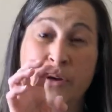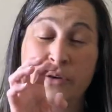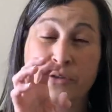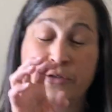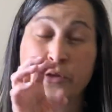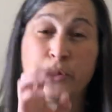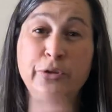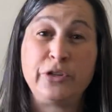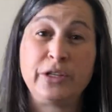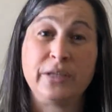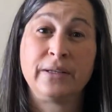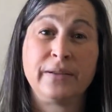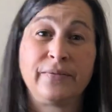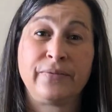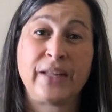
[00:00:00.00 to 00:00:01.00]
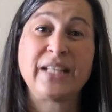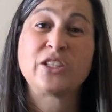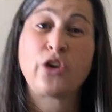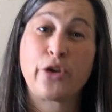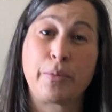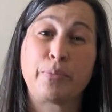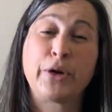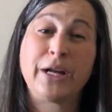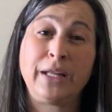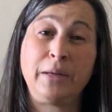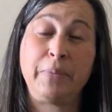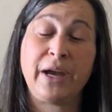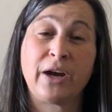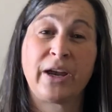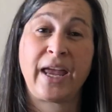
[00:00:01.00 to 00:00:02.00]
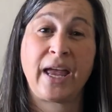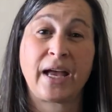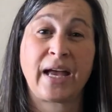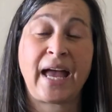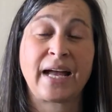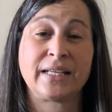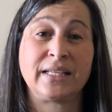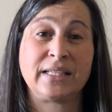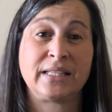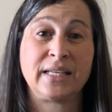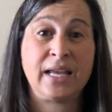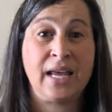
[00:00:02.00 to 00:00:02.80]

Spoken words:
fruit? That's called a prickly pear cactus.